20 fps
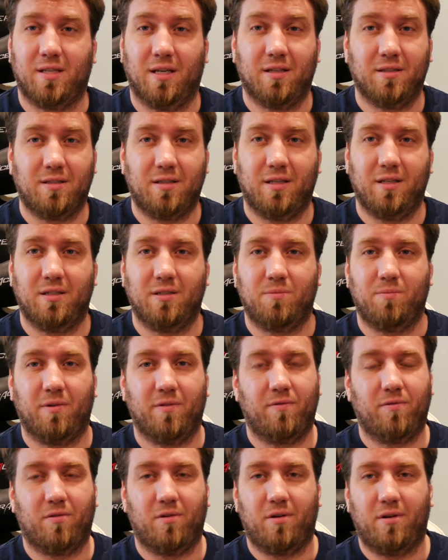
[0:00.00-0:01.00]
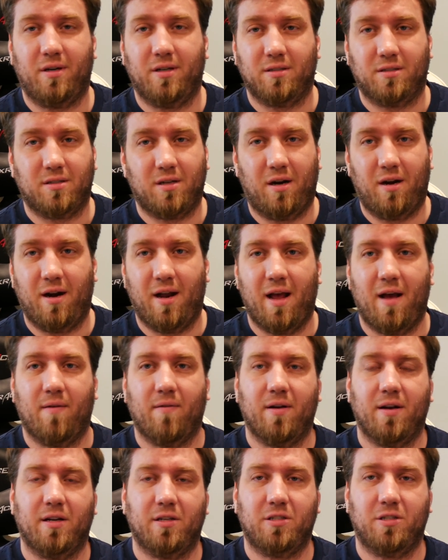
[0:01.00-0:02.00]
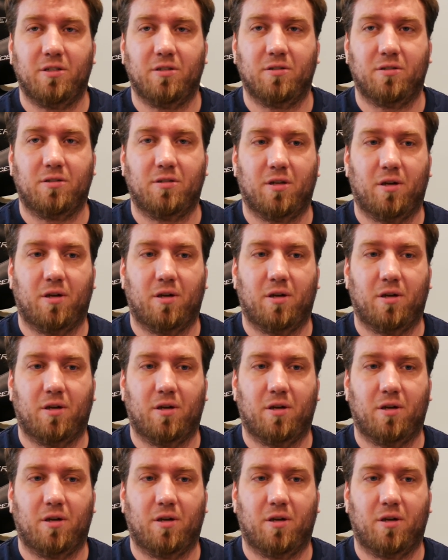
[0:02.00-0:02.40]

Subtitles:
Celsius before it started having issues,